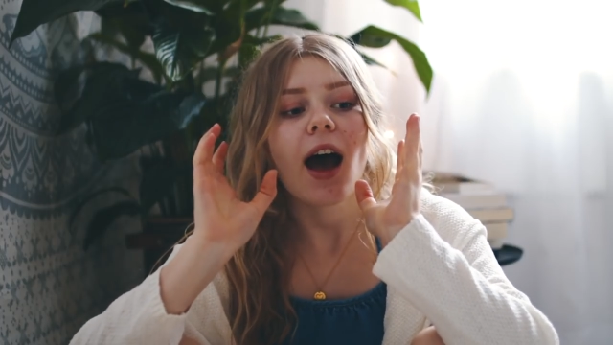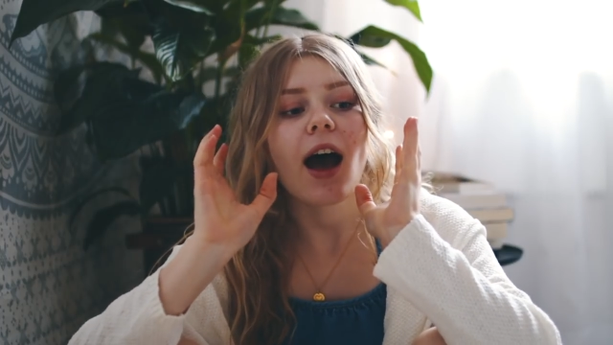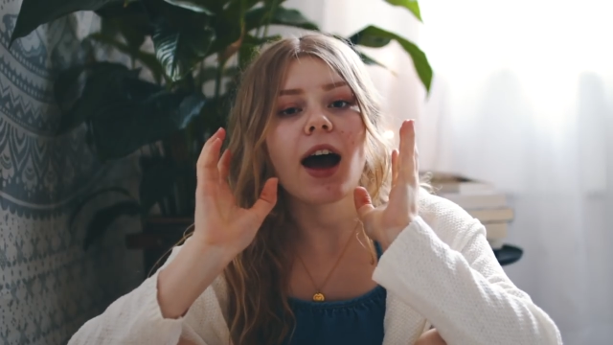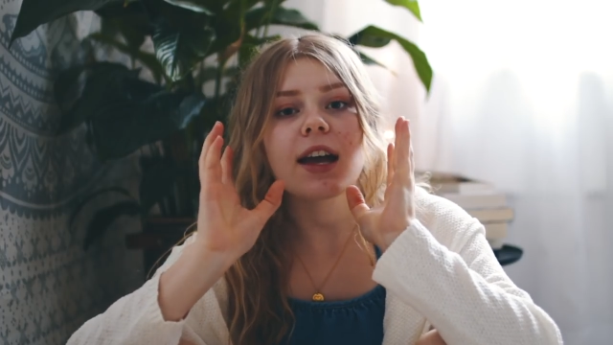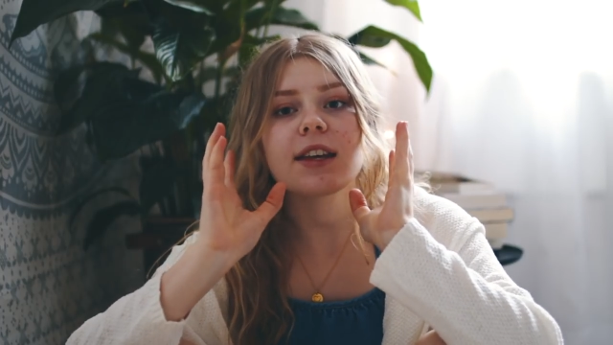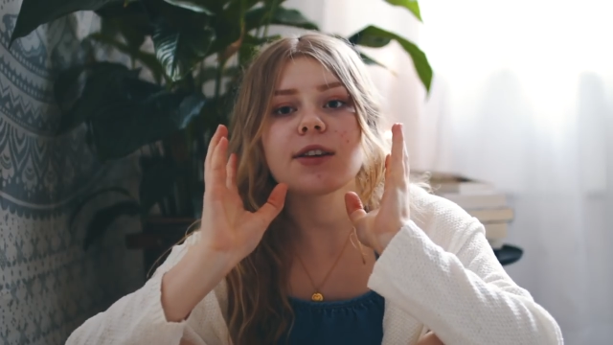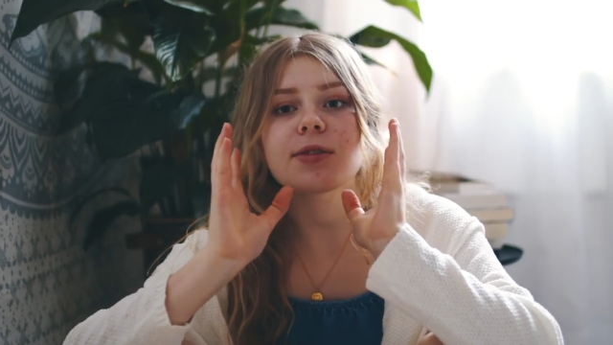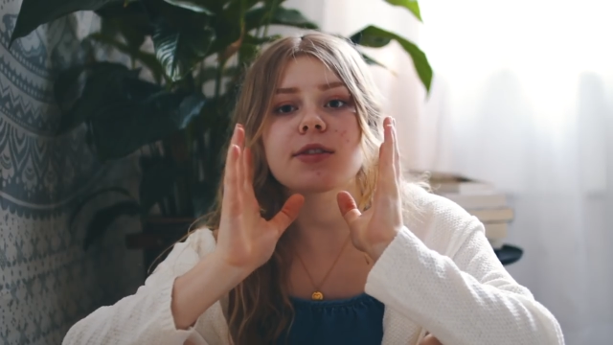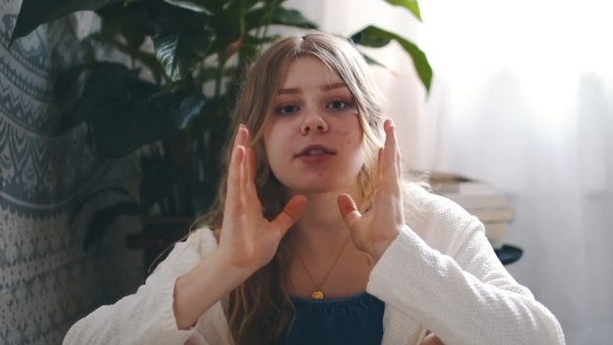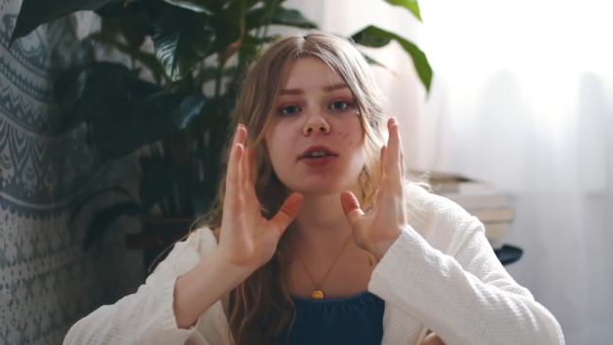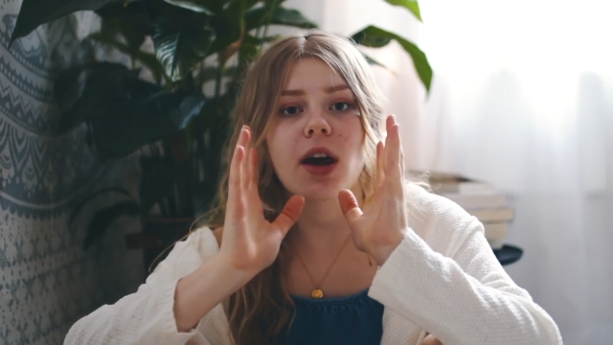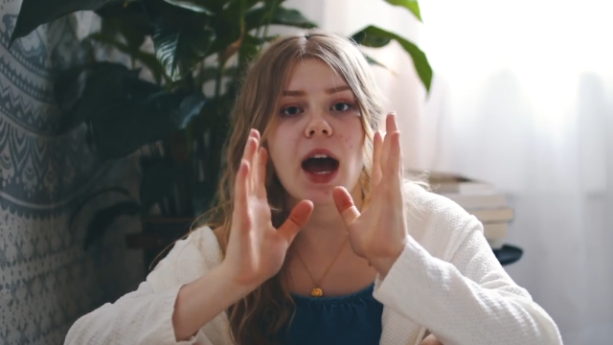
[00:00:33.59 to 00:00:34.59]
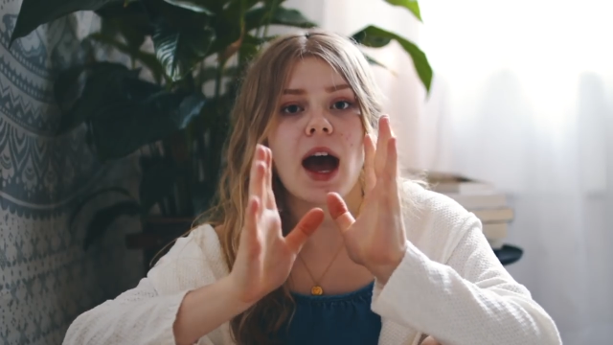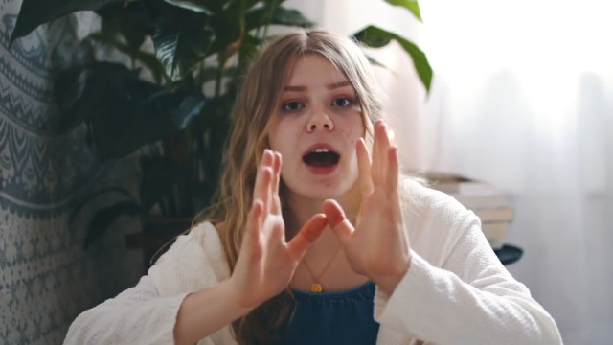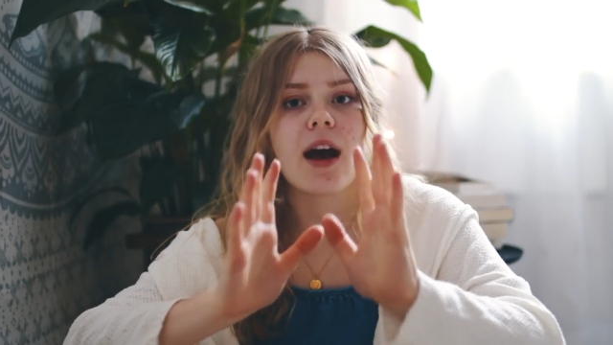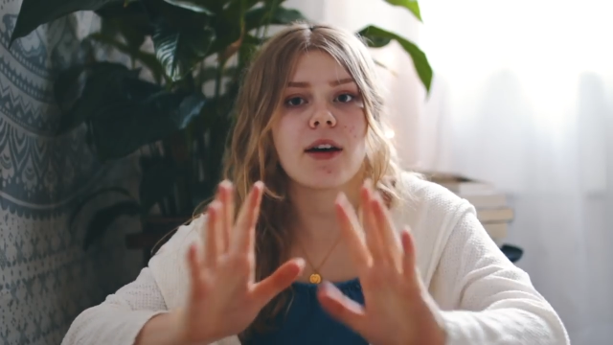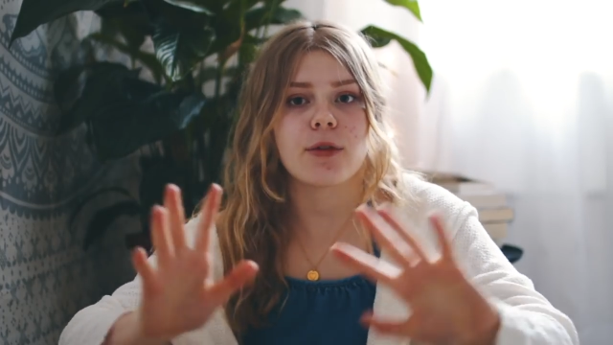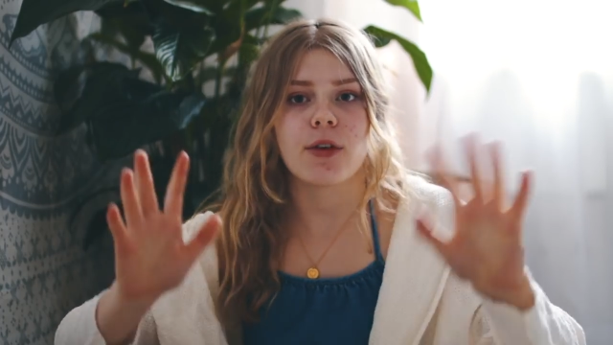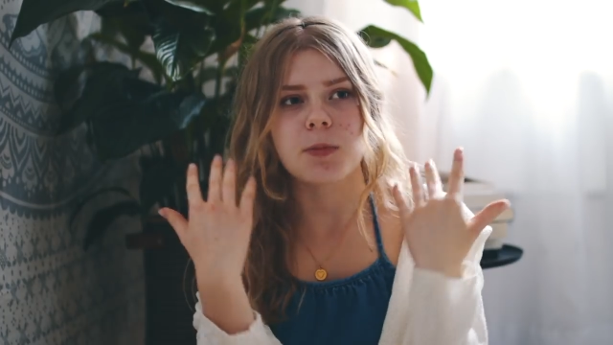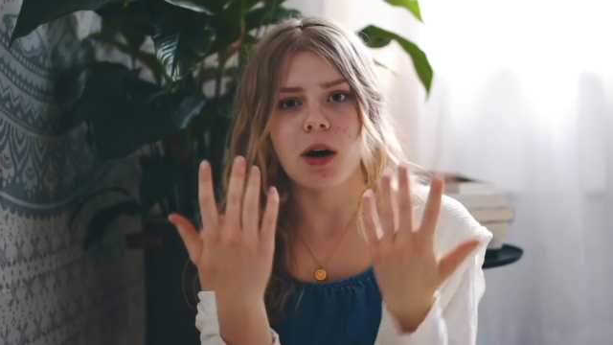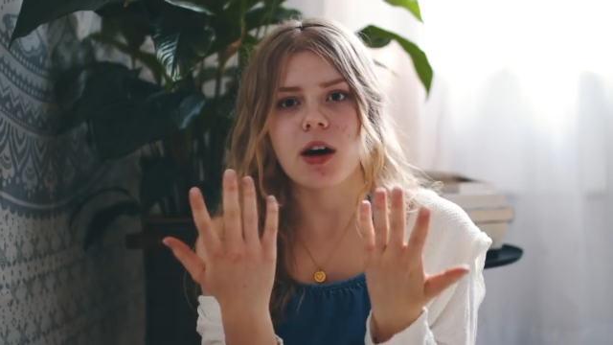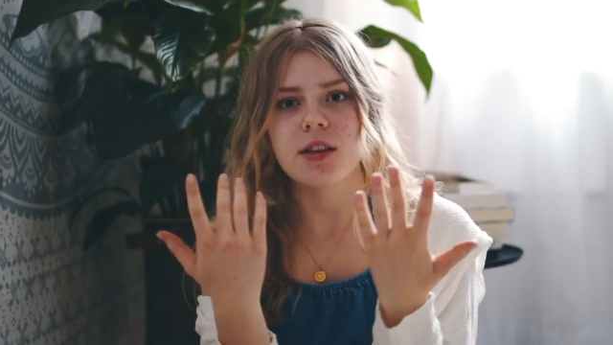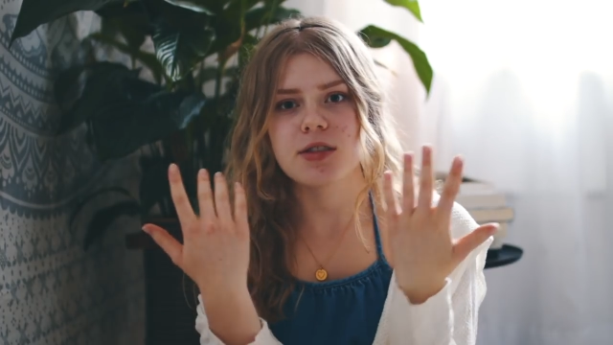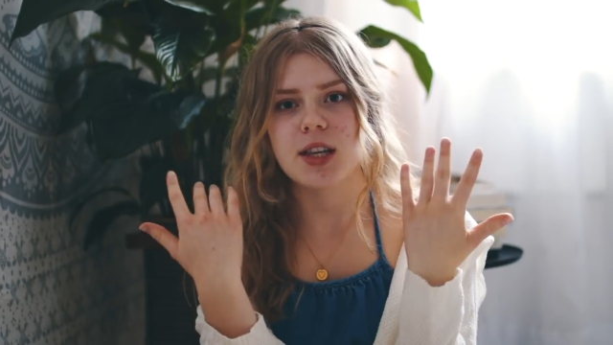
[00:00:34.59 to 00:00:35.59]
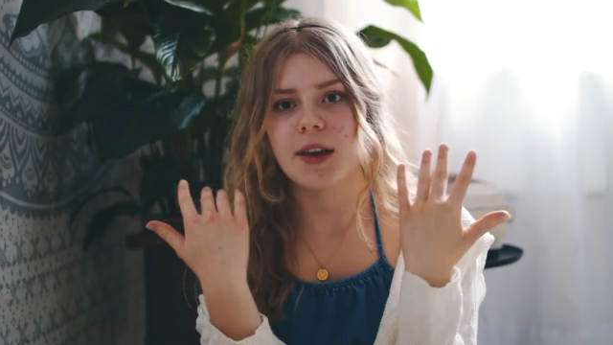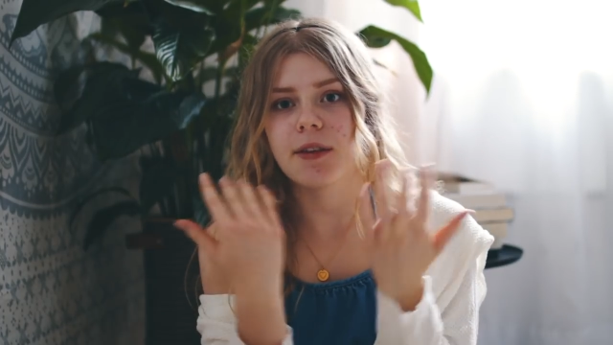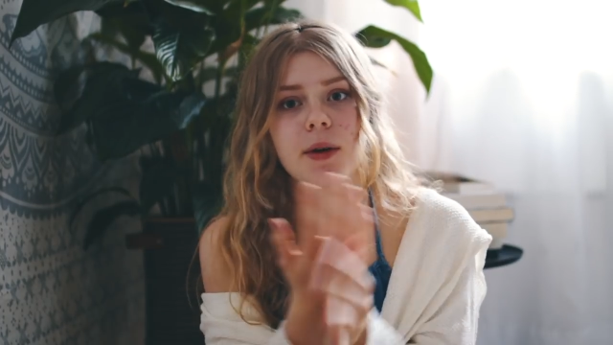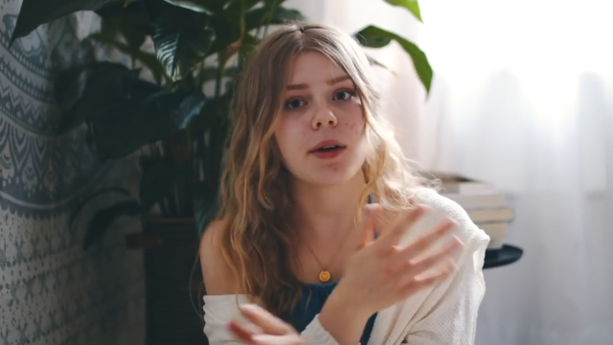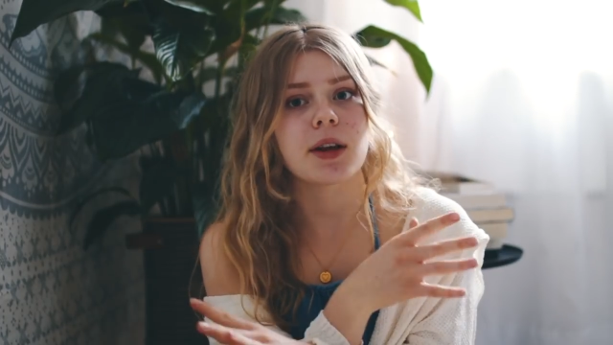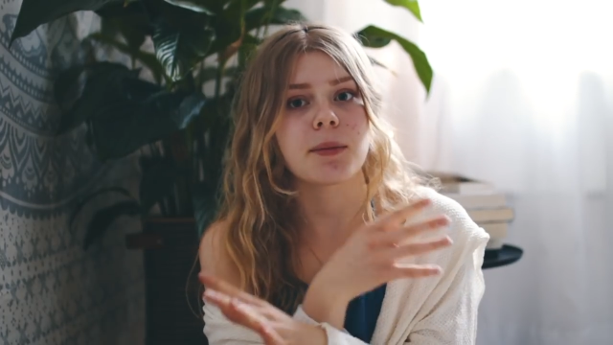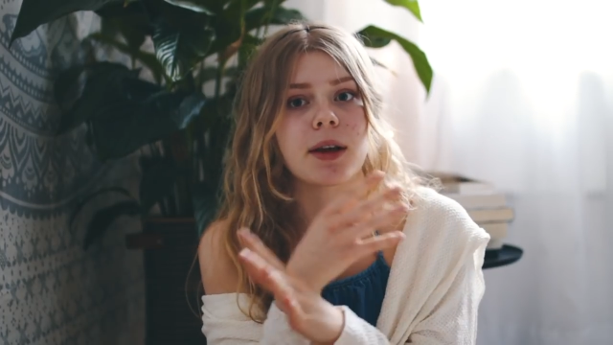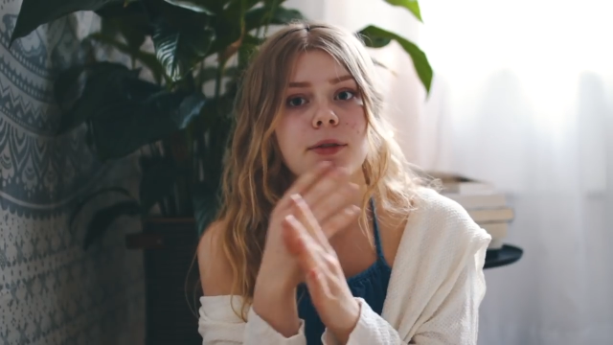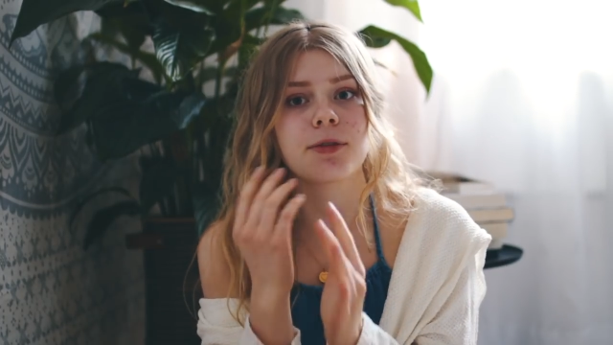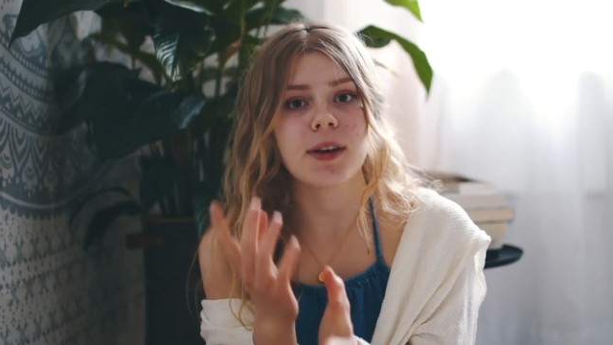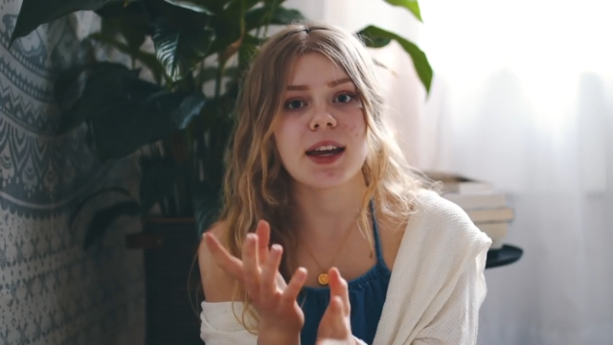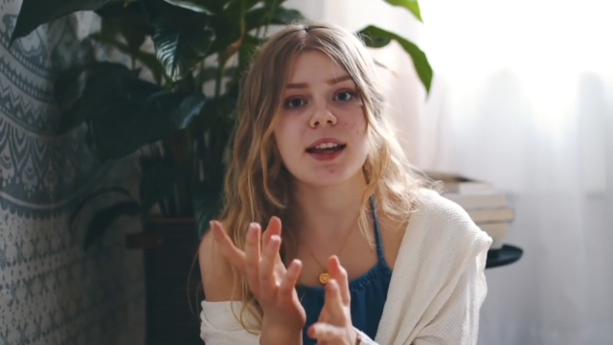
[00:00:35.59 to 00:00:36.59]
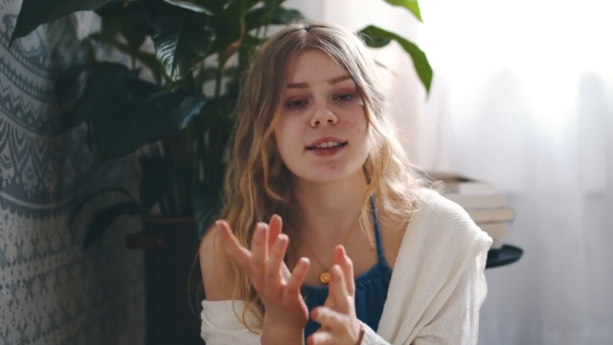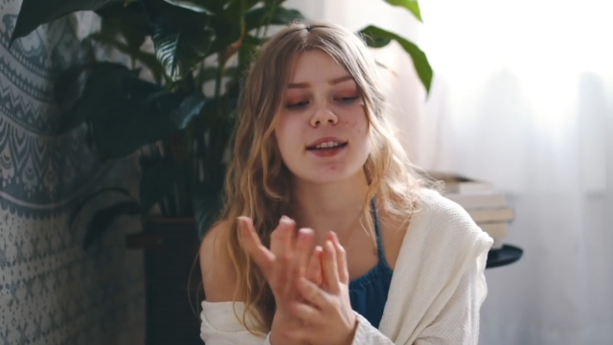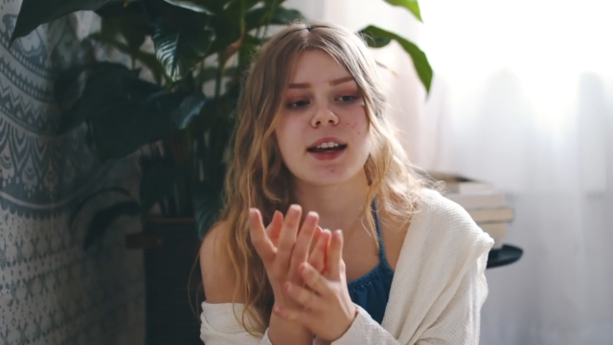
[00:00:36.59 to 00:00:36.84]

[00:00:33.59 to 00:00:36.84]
I used to have spots everywhere in my face,